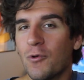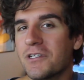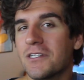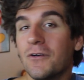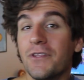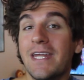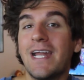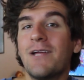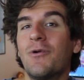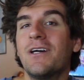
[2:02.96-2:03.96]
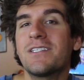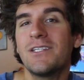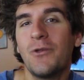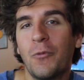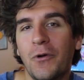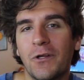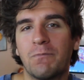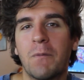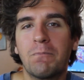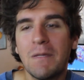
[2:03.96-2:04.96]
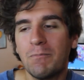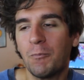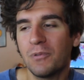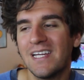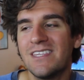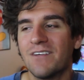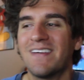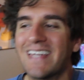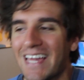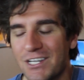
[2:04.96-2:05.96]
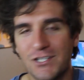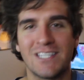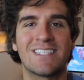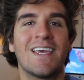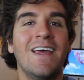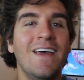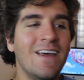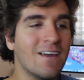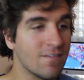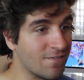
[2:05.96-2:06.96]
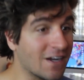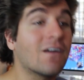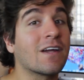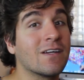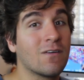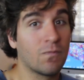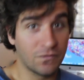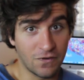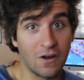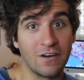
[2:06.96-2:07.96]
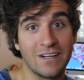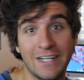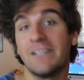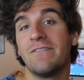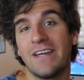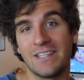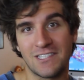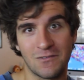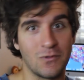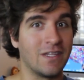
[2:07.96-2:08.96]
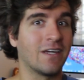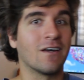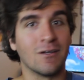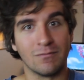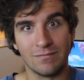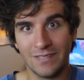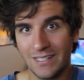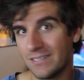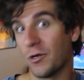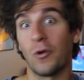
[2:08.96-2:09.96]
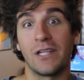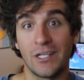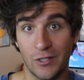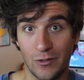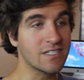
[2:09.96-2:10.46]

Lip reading: more so than anywhere else in the world, but people plan their vacations very far in advance when they come to Orlando.